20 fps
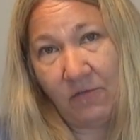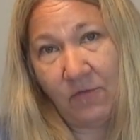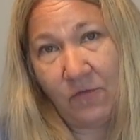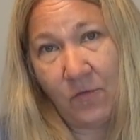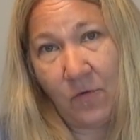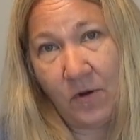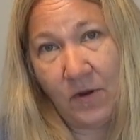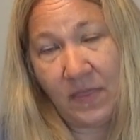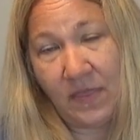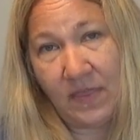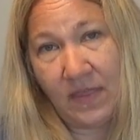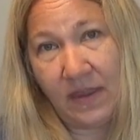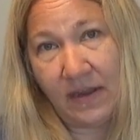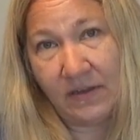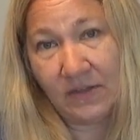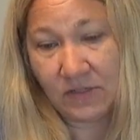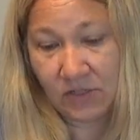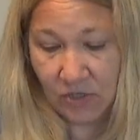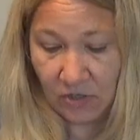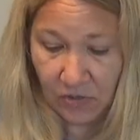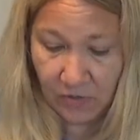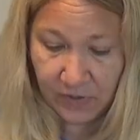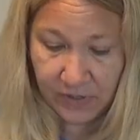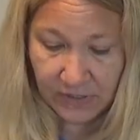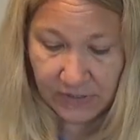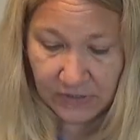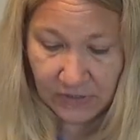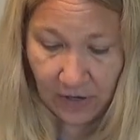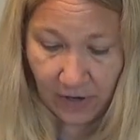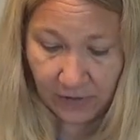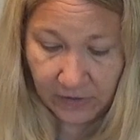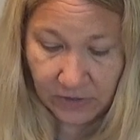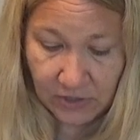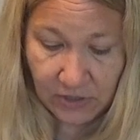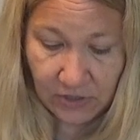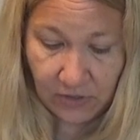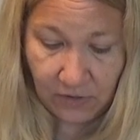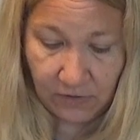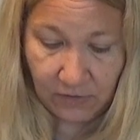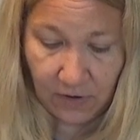4 things so you can talk to
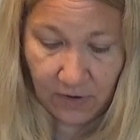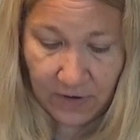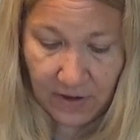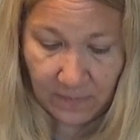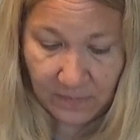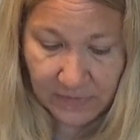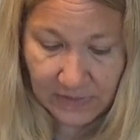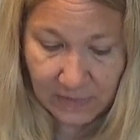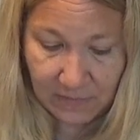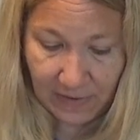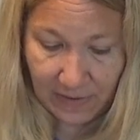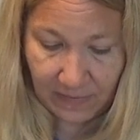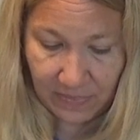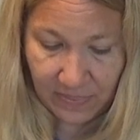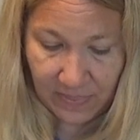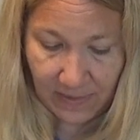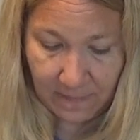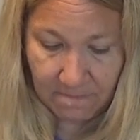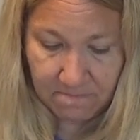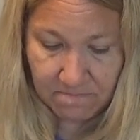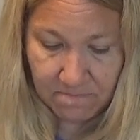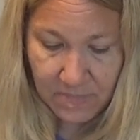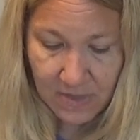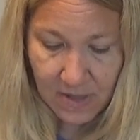your grown-ups about them.